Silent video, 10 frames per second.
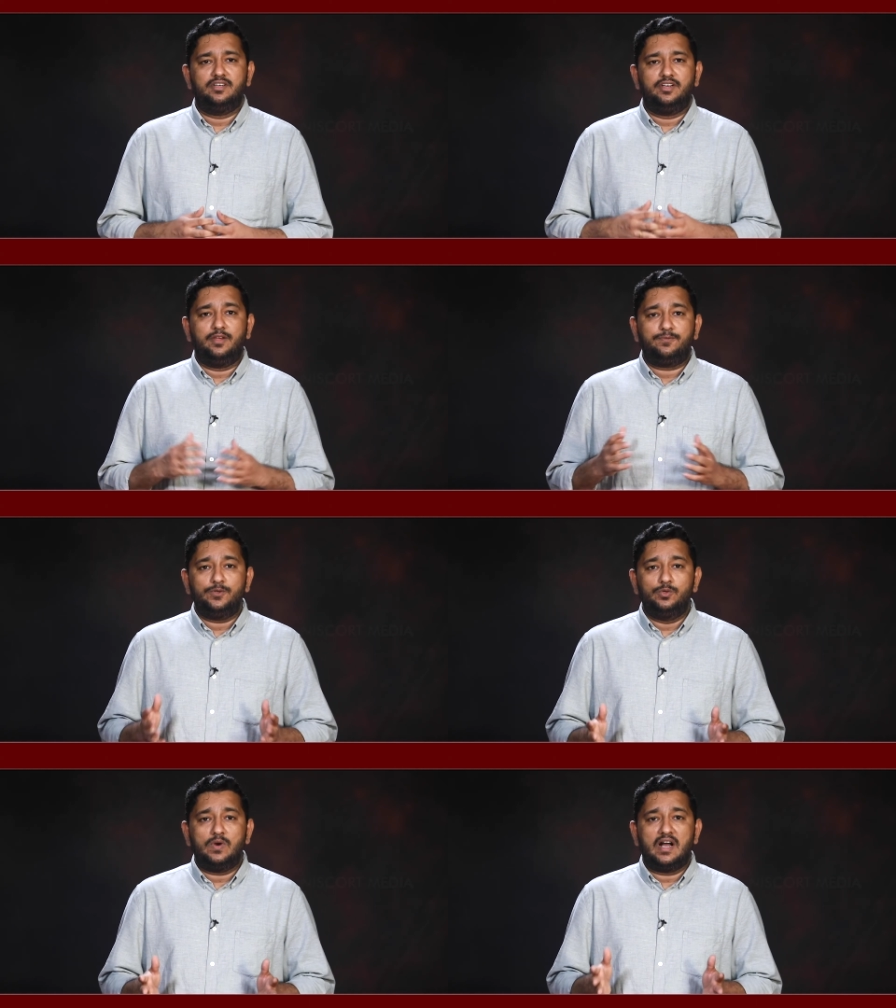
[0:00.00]
If
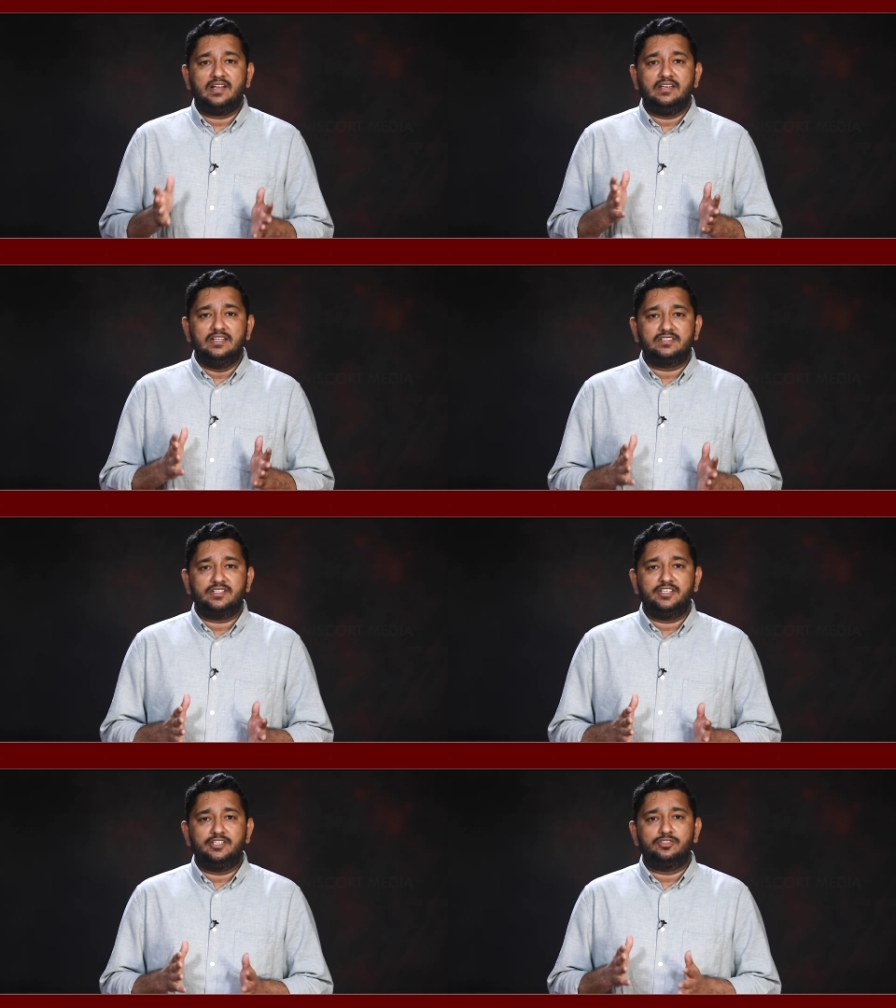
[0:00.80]
you are
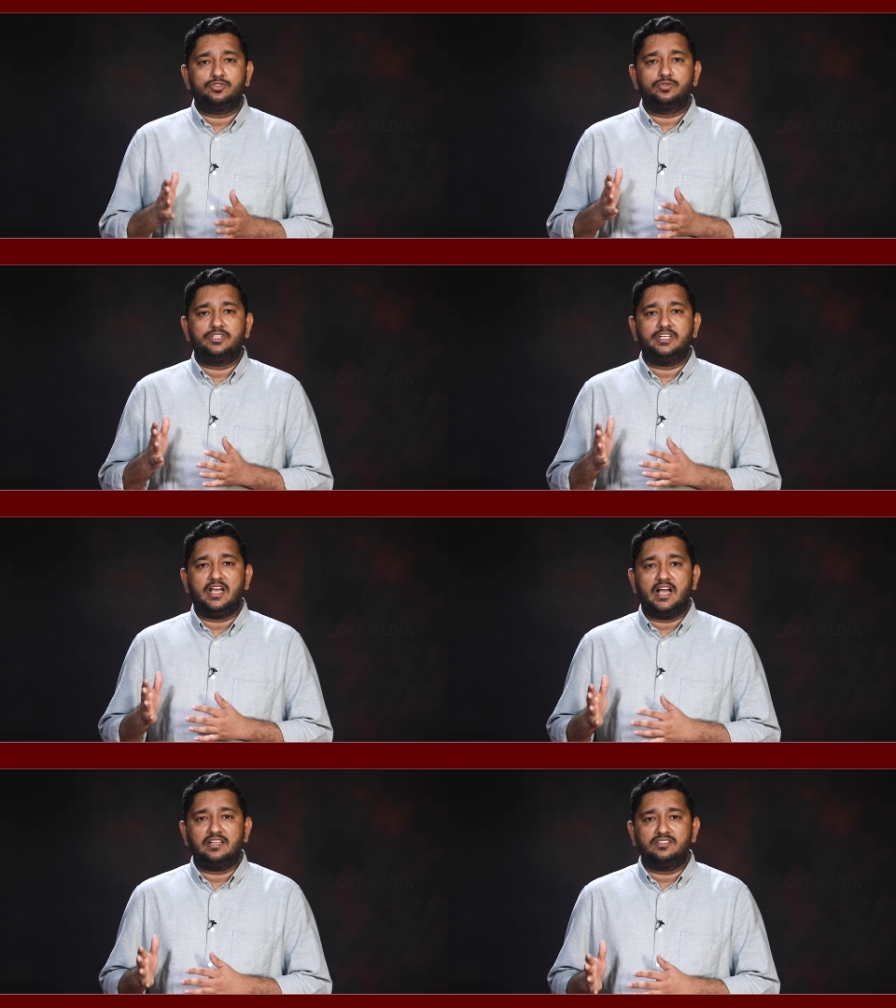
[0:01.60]
listening to the
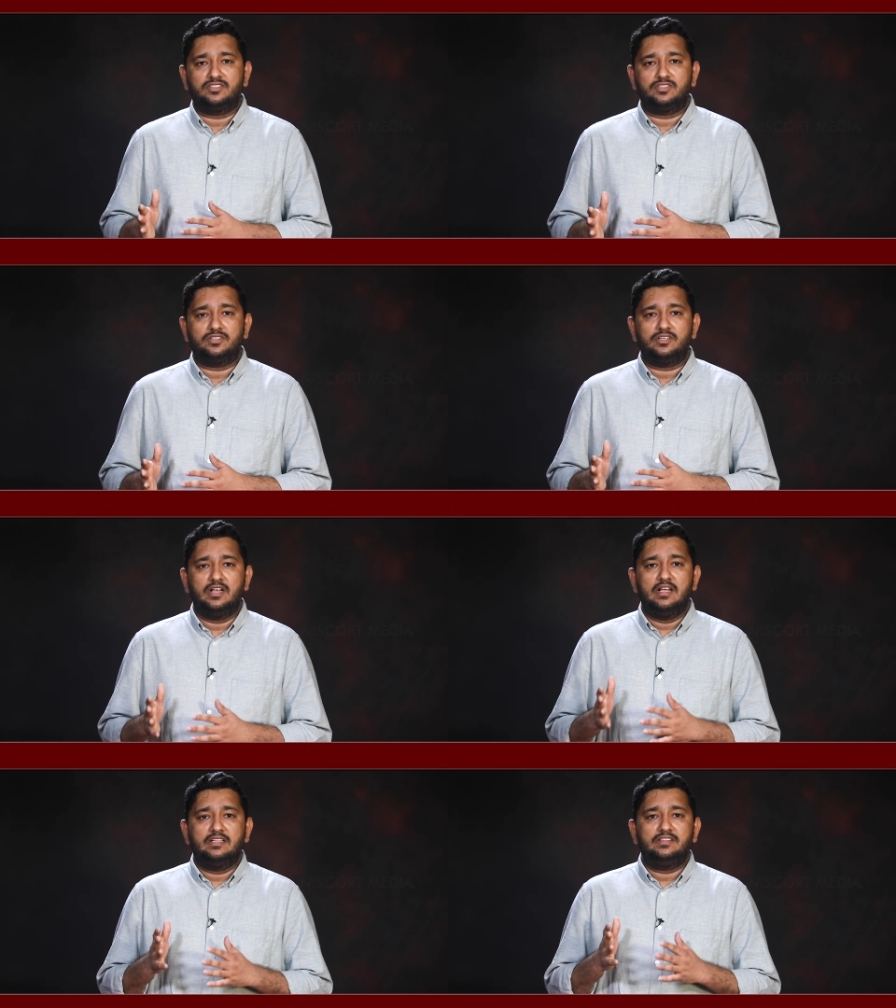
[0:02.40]
answer,
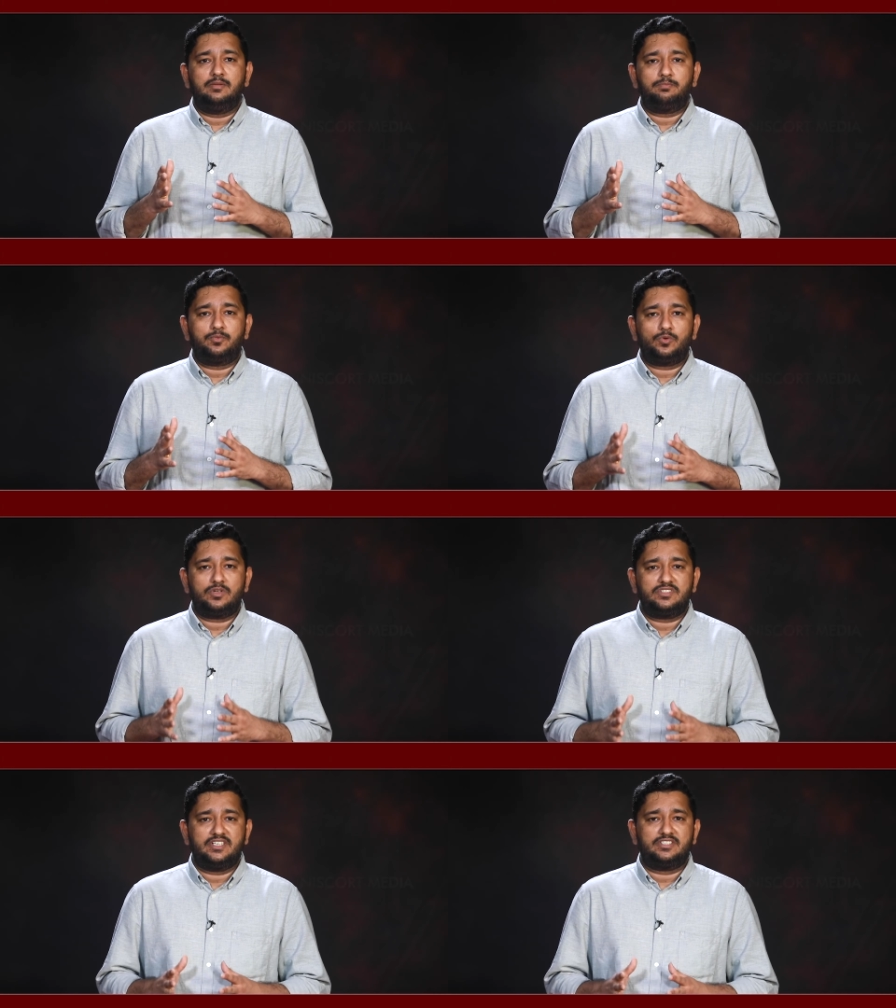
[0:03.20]
the
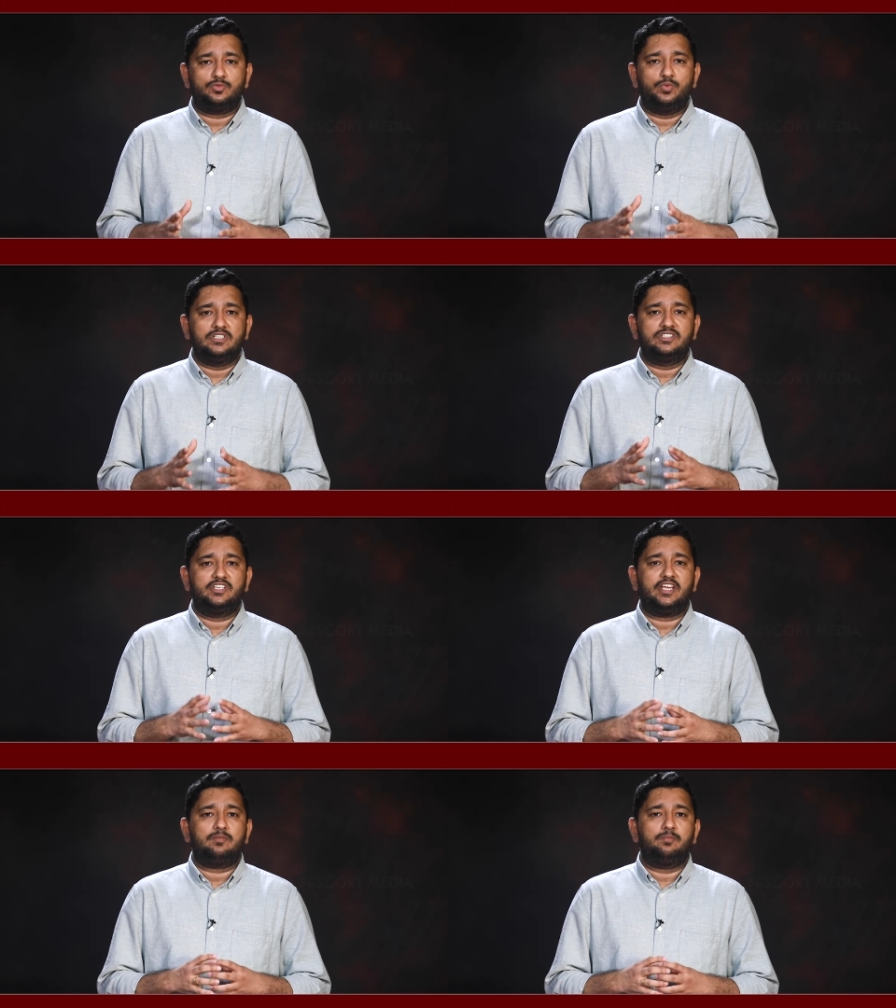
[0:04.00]
process will
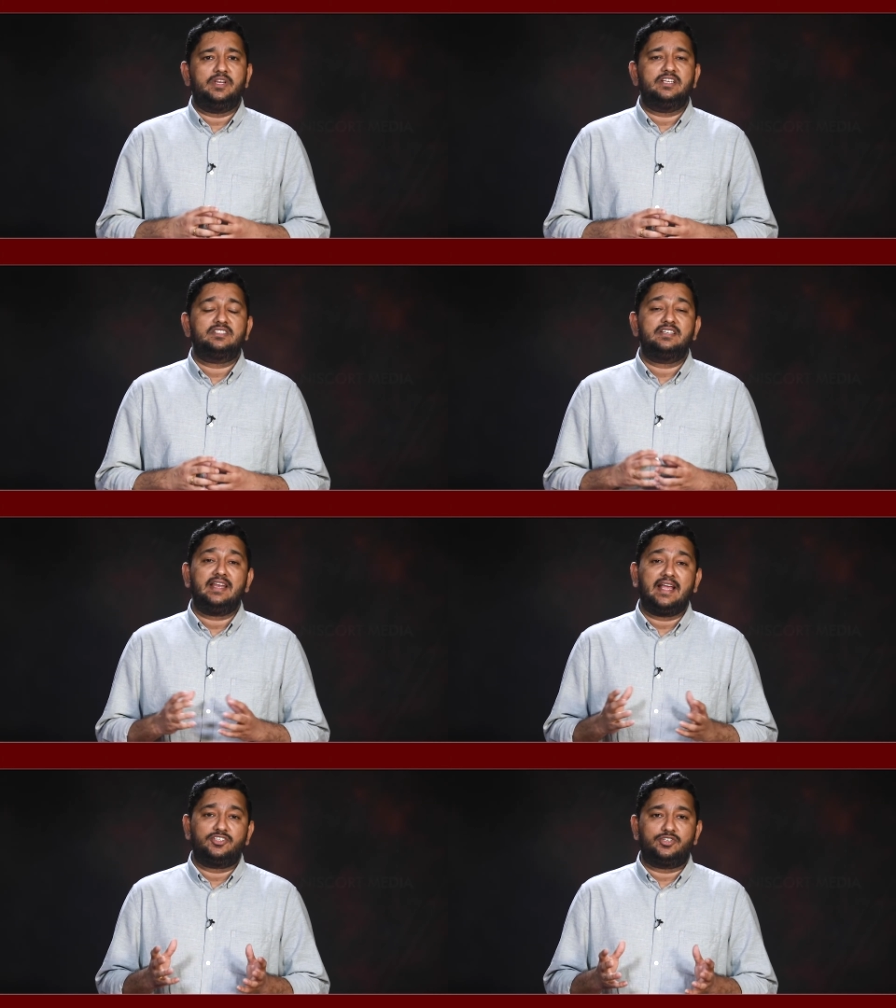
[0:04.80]
take place
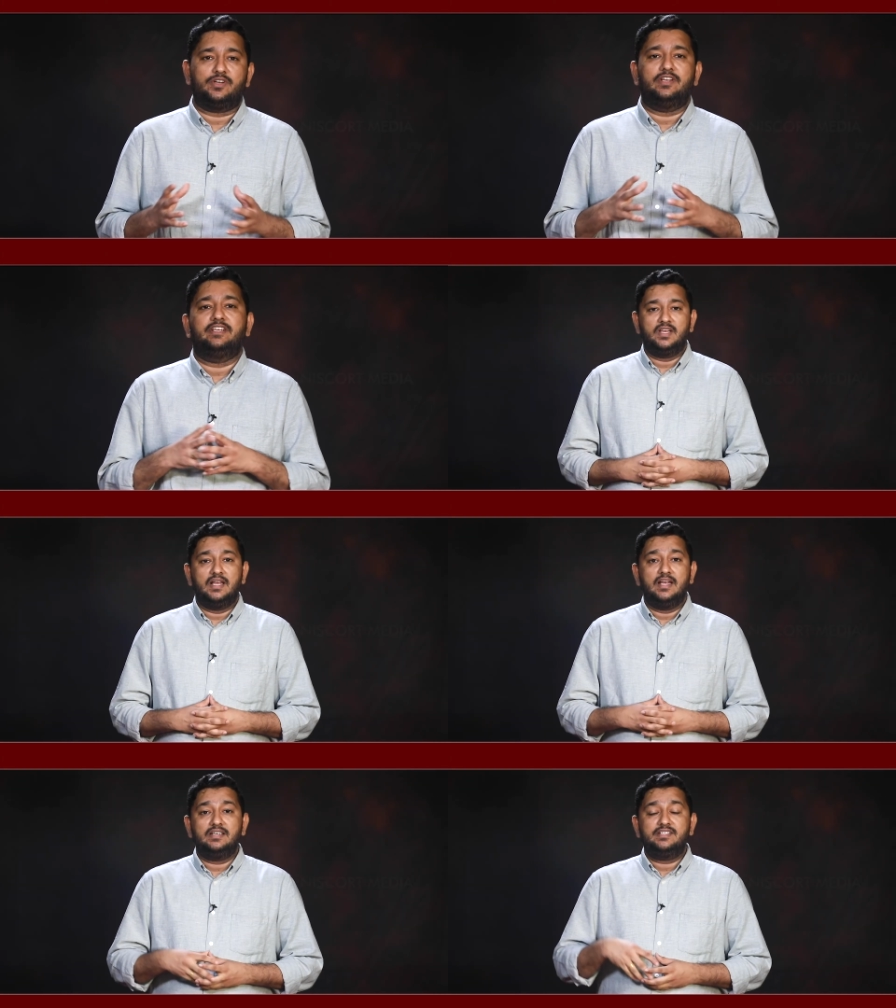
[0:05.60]
naturally.
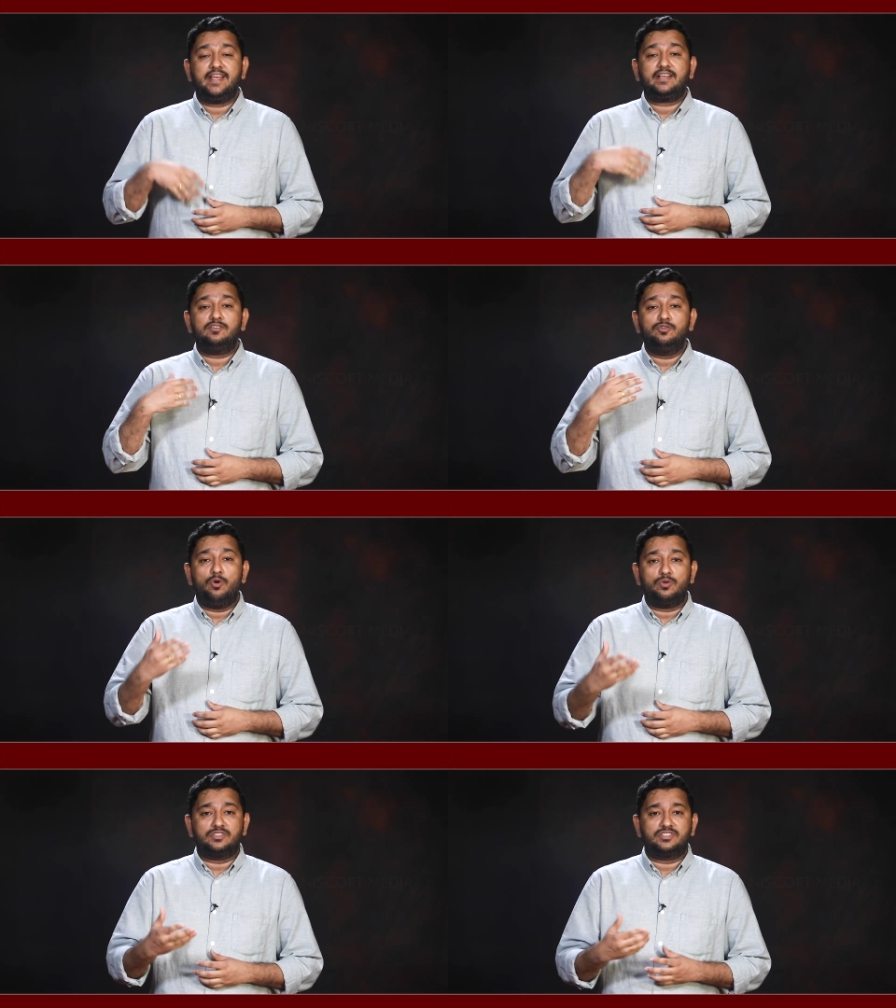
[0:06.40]
Take
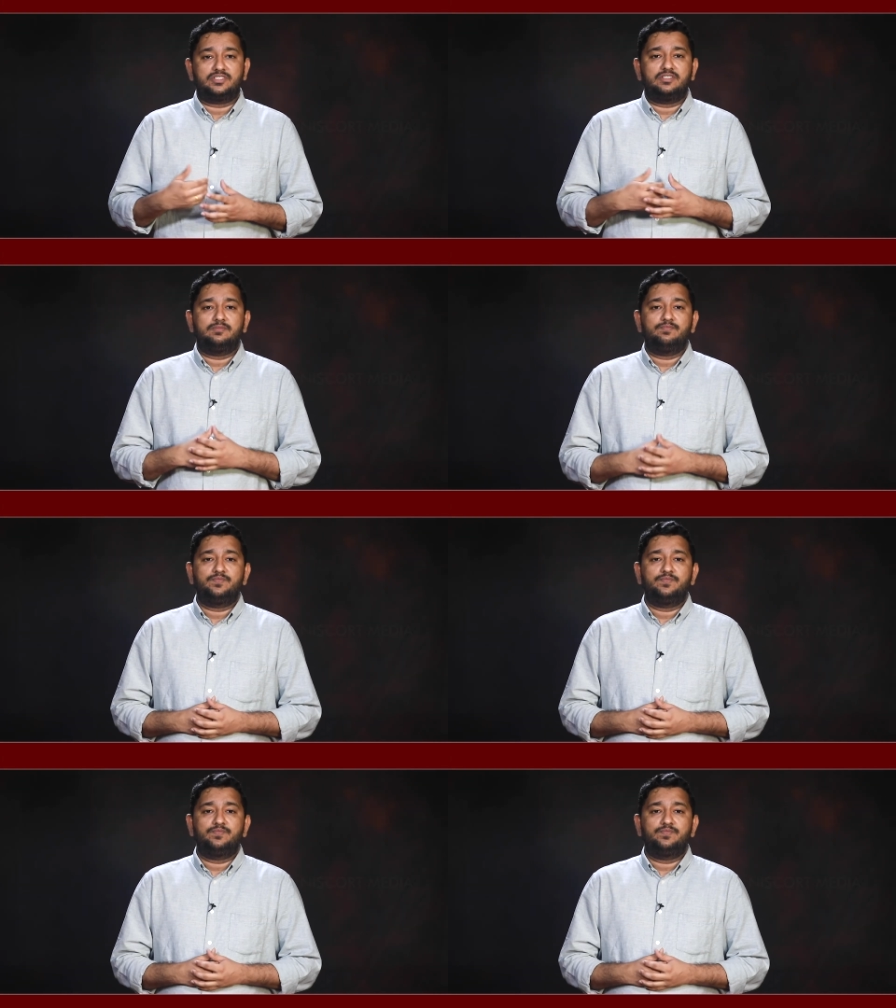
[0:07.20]
notes.